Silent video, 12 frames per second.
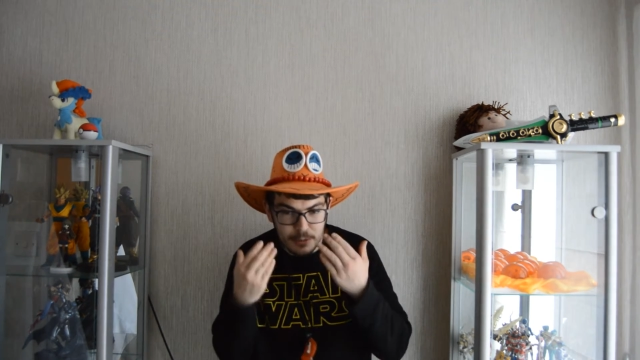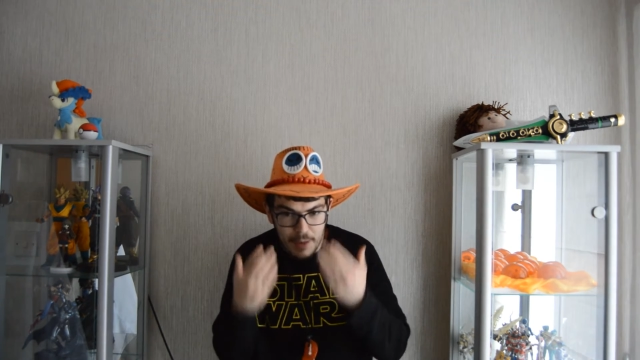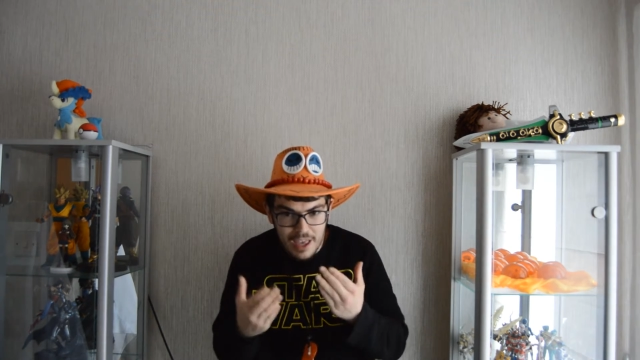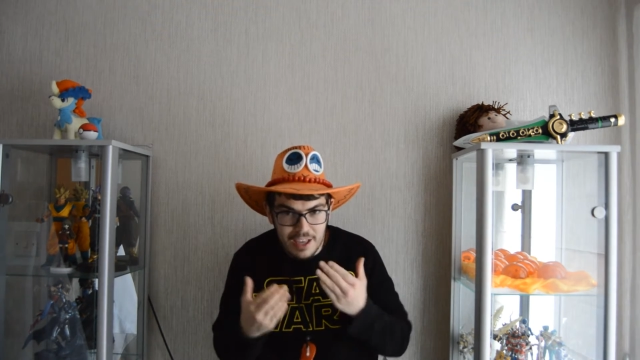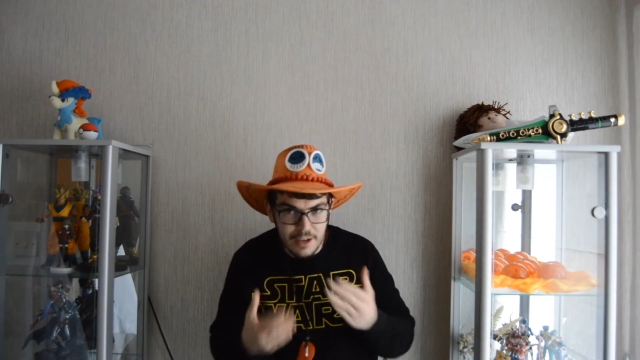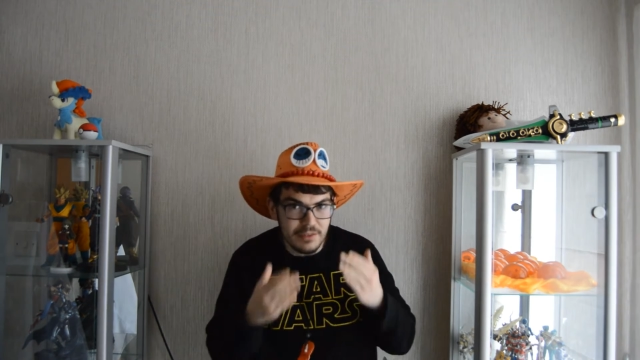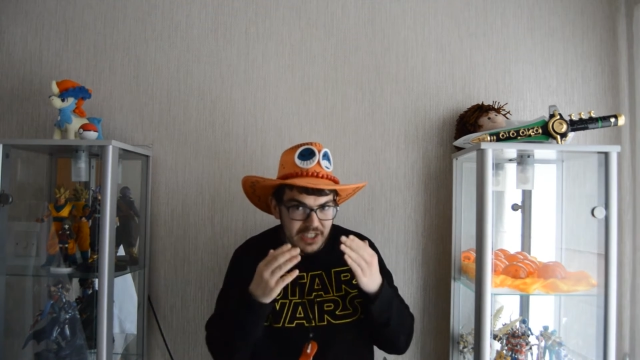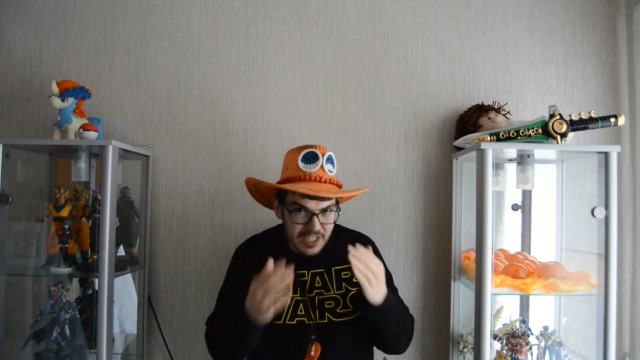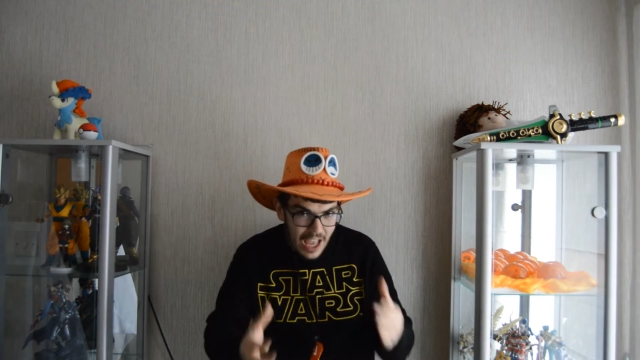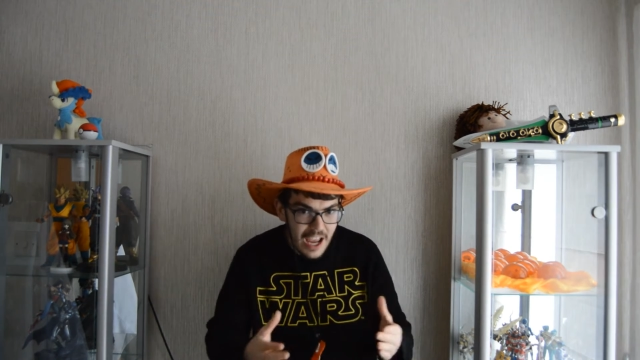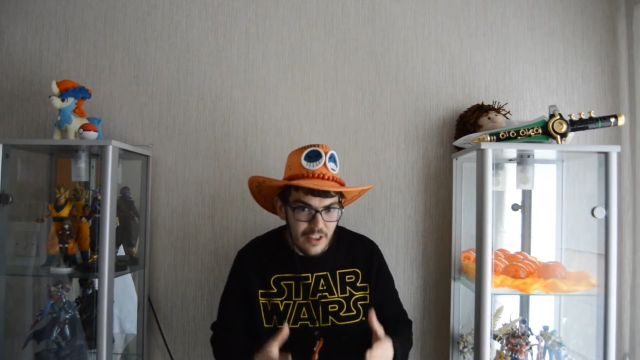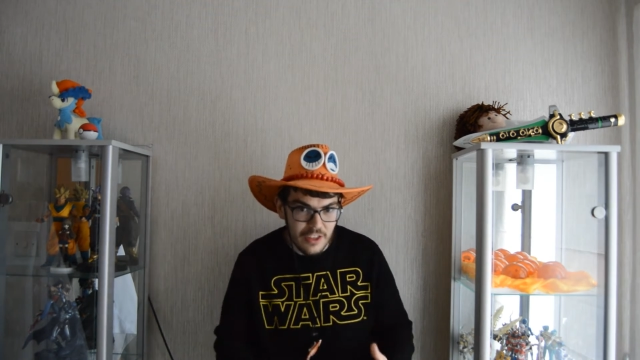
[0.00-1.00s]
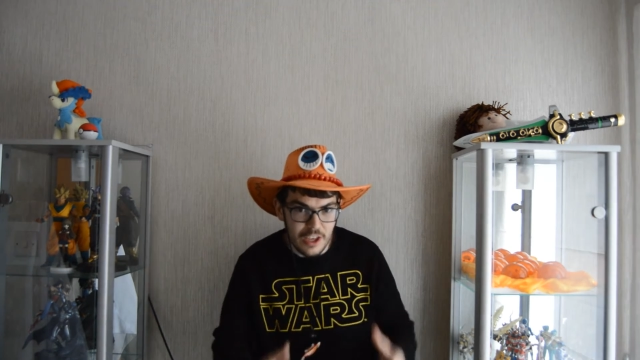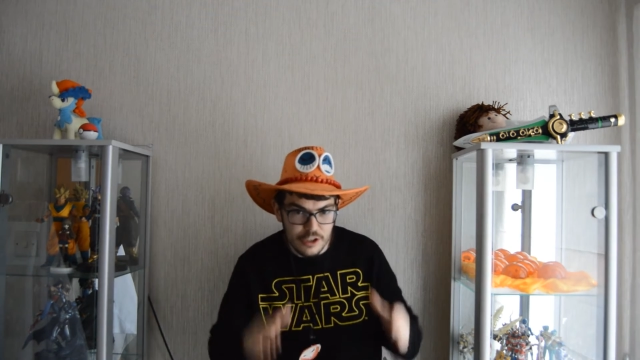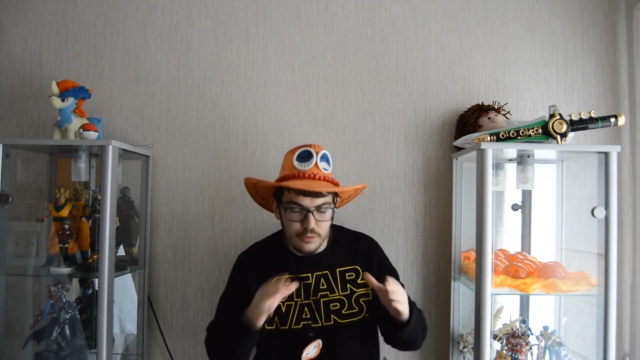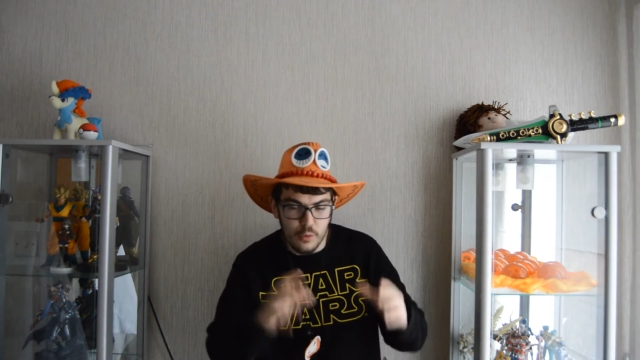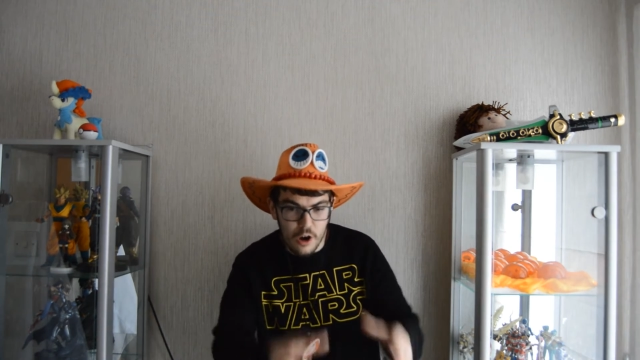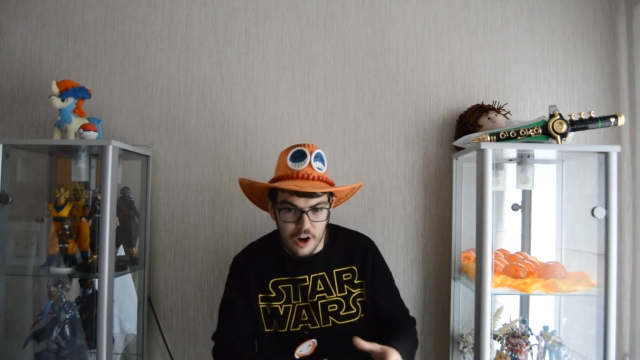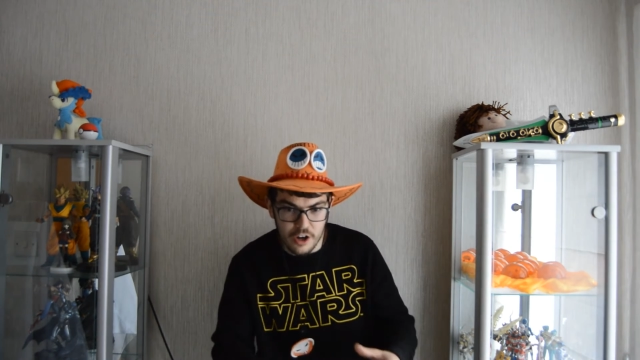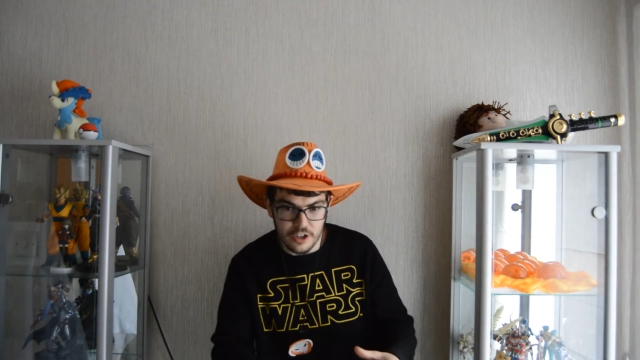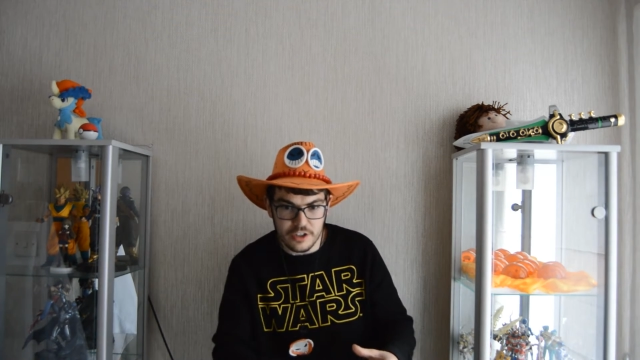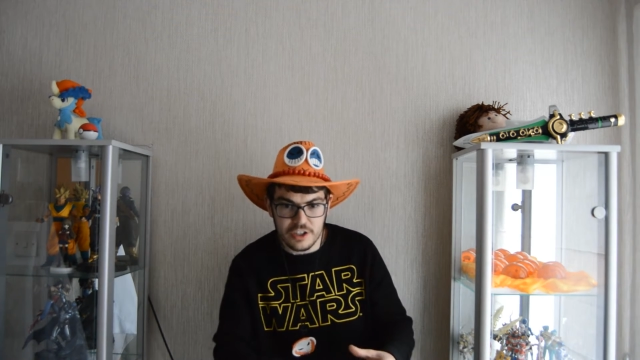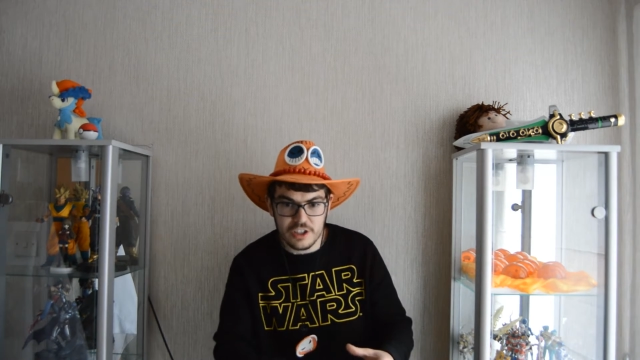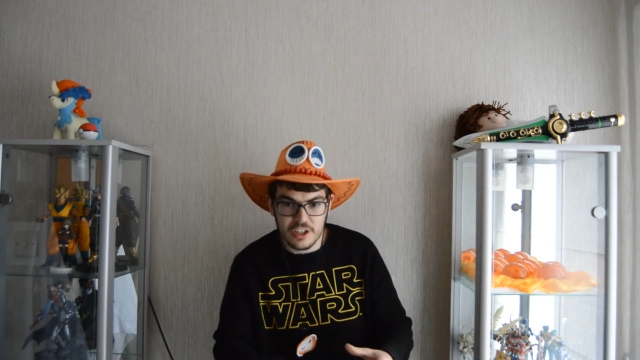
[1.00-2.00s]
making him say these
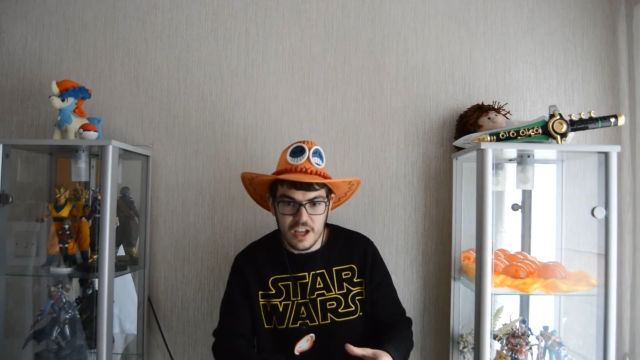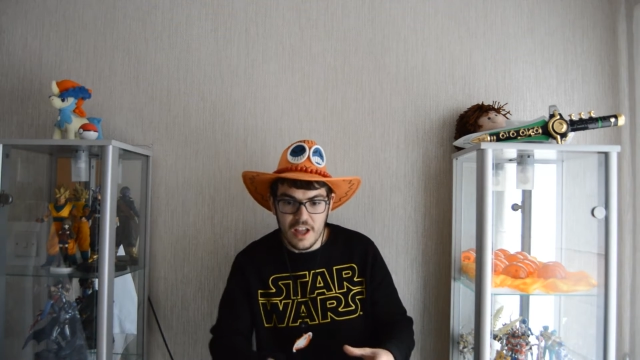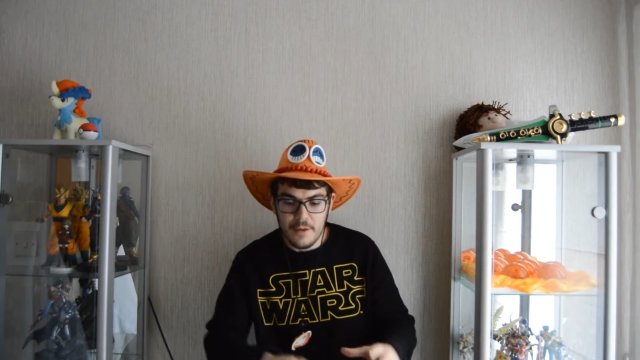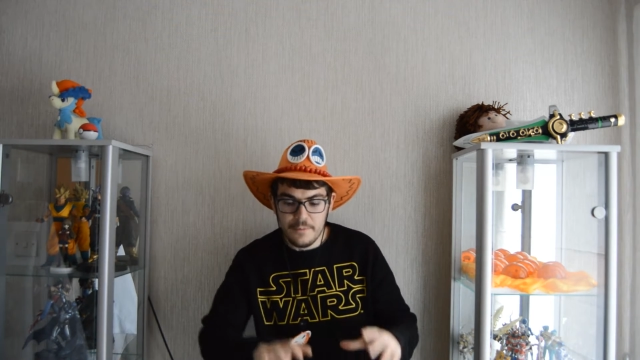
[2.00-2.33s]
words.